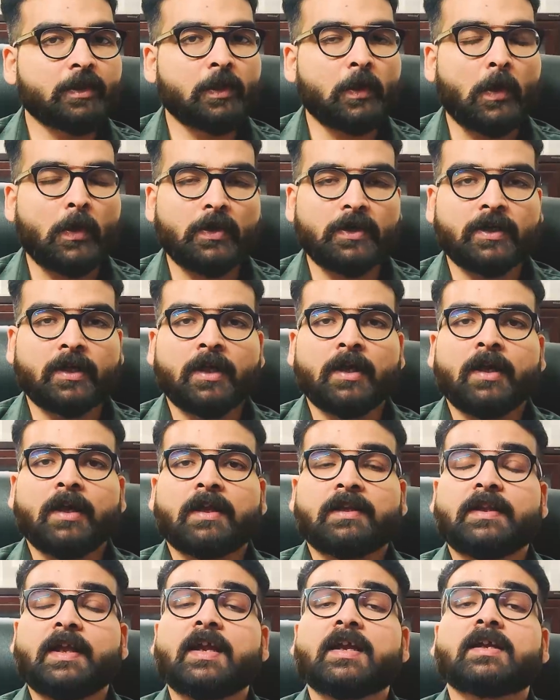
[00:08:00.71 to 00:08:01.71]
lord,
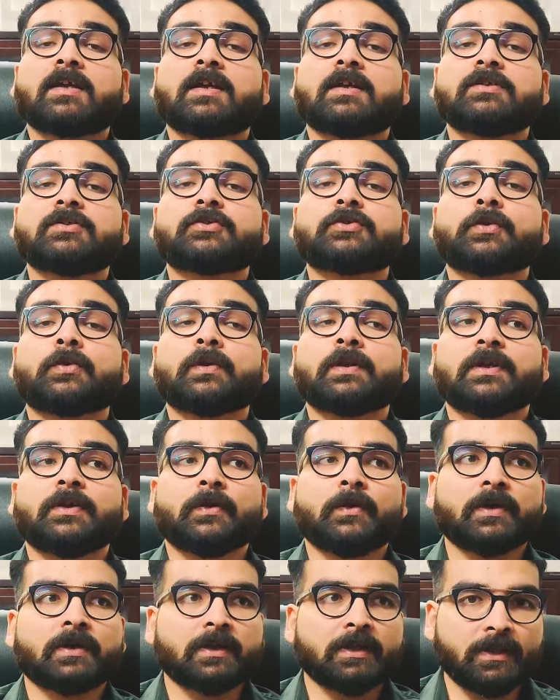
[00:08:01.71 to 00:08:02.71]
they control
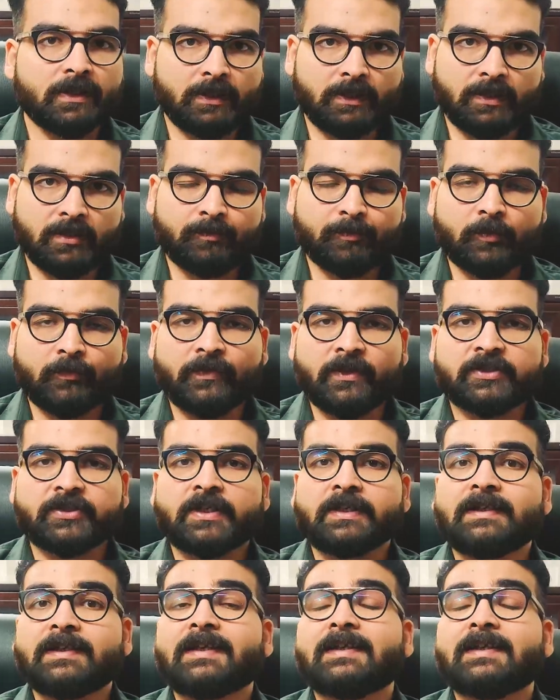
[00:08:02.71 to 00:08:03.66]
your career, profession.